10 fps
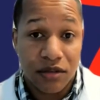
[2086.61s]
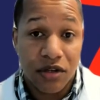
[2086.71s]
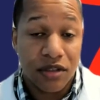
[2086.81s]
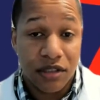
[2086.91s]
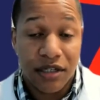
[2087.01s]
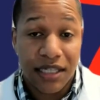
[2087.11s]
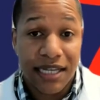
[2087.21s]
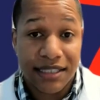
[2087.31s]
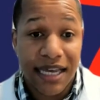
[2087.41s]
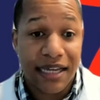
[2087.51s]
girl in her
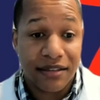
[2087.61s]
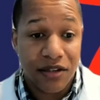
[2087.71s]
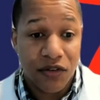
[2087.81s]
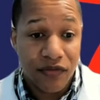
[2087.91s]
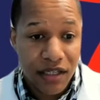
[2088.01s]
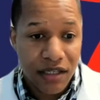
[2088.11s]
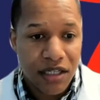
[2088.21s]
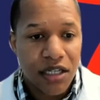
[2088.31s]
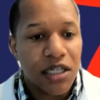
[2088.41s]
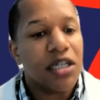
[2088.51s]
class got COVID,
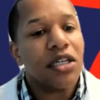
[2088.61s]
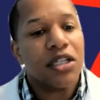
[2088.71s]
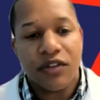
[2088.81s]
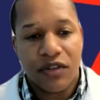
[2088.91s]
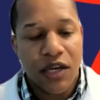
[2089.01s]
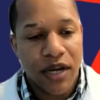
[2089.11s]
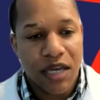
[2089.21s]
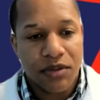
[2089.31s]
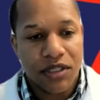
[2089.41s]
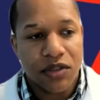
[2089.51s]
they were
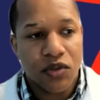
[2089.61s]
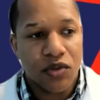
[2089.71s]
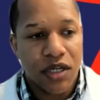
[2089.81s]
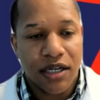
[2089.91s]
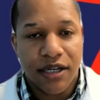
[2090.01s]
able to